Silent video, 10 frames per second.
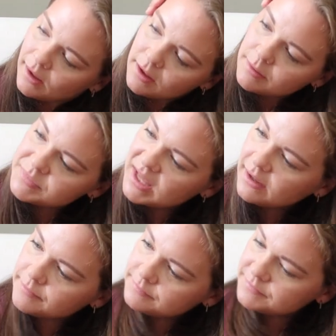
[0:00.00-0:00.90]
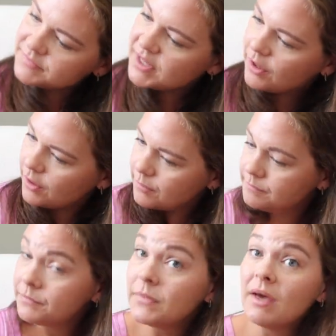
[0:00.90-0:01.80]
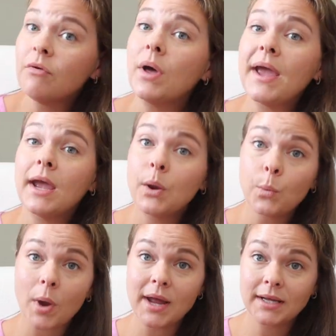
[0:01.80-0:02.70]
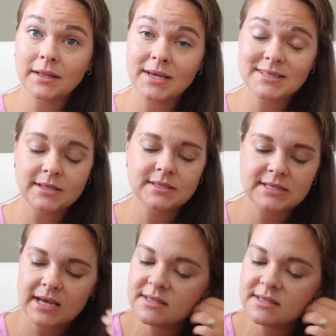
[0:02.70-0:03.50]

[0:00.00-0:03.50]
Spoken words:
their level A writing lessons.